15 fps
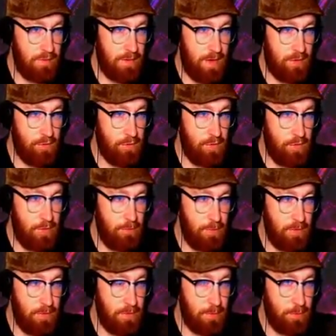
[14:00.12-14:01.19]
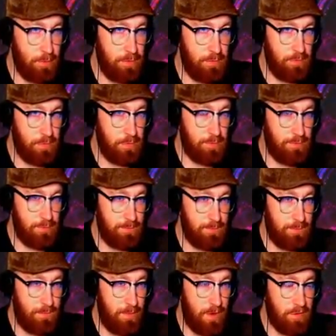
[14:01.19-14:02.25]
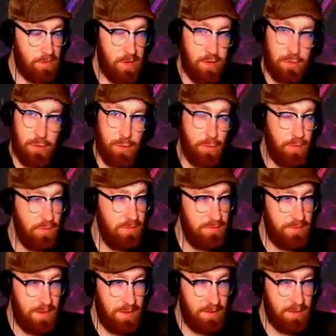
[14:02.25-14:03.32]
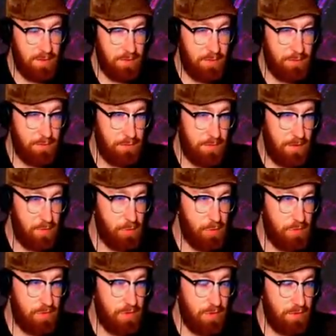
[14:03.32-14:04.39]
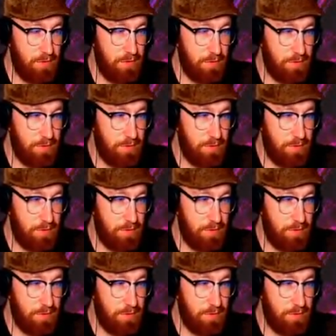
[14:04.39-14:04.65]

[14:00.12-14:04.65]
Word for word: Gascoigne becomes Ra's al Ghul. There you go. There's one down.